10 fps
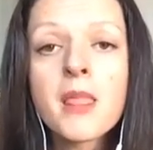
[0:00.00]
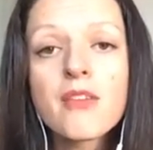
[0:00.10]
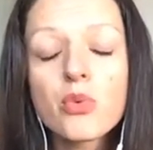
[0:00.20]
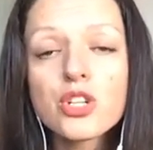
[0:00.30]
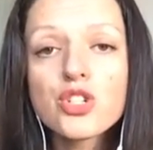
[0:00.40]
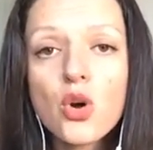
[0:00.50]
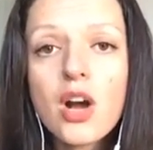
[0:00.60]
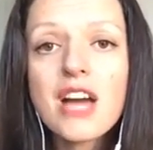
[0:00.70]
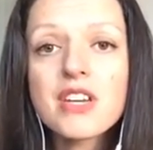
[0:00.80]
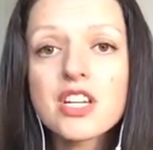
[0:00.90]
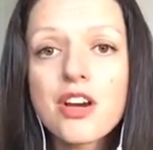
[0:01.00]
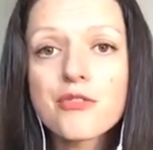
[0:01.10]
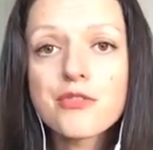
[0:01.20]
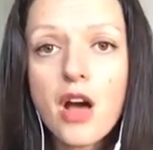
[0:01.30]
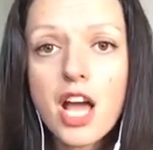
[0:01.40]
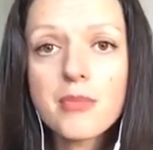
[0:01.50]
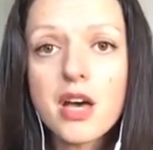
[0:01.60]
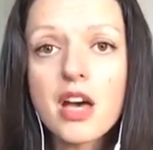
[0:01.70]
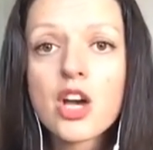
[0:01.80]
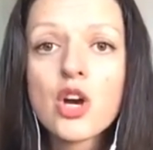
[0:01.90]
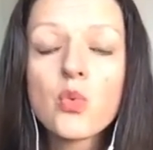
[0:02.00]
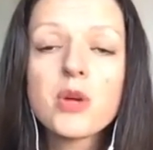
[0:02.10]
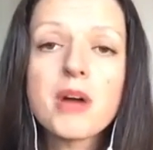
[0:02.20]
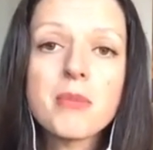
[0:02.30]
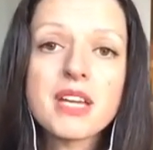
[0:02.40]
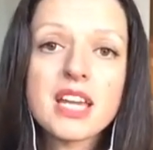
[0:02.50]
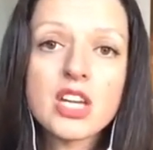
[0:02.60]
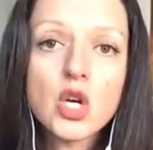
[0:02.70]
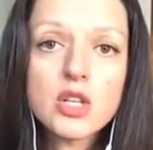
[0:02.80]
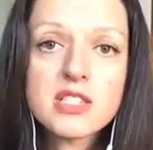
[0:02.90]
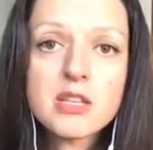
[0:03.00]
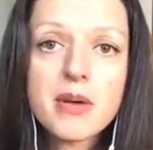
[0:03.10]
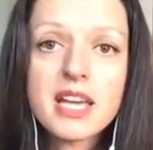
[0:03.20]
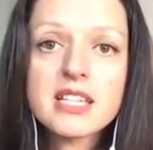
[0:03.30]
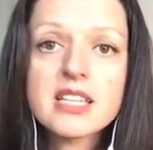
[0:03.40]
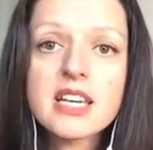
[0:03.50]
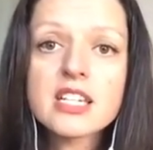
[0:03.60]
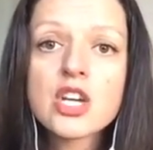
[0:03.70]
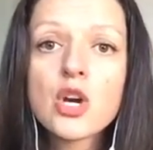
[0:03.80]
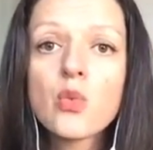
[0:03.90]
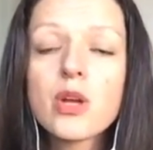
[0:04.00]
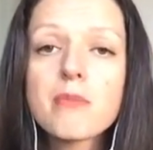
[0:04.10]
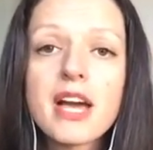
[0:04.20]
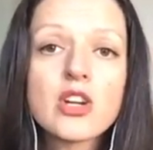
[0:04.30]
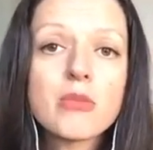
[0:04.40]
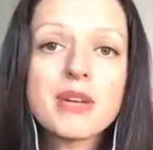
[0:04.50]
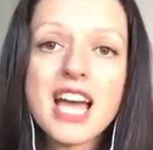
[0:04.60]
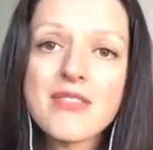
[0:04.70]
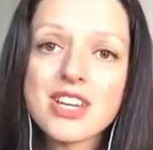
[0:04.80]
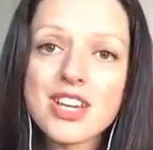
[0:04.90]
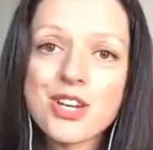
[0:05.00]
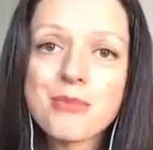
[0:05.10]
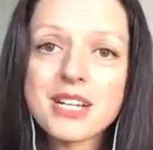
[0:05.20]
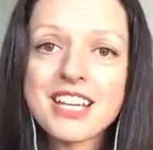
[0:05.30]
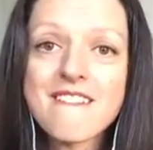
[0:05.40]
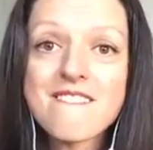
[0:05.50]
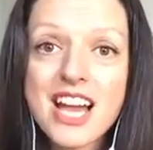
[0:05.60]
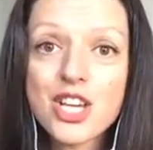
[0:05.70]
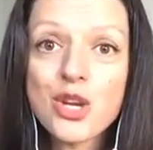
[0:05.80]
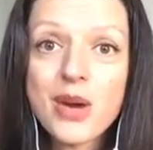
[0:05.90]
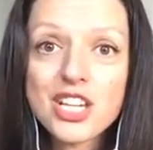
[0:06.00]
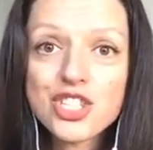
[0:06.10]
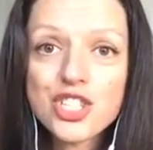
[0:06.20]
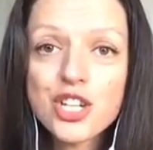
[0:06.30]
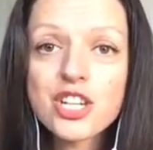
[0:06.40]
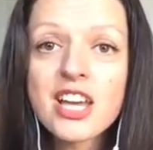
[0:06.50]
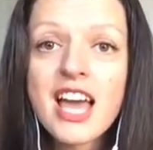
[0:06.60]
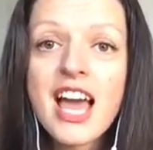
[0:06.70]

If we're not having enough fiber, we might be getting constipated, we may not be having a complete evacuation,